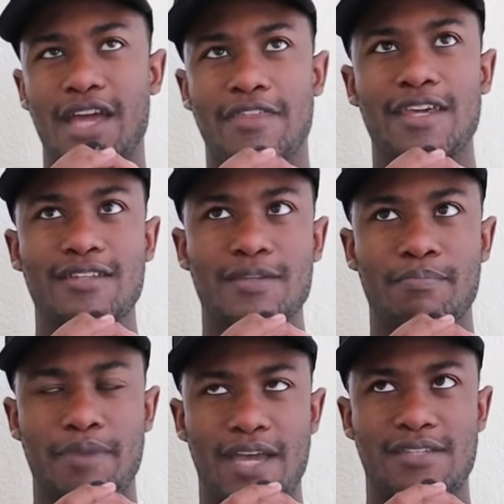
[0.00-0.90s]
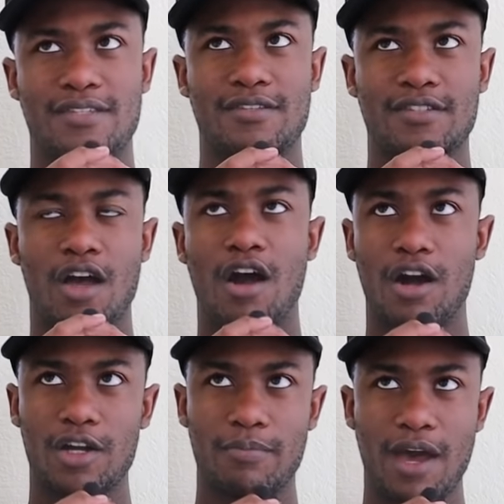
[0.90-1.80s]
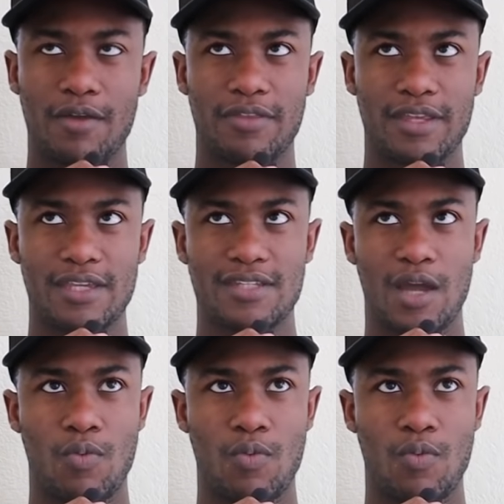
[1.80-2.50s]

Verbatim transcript: I think to best talk about this,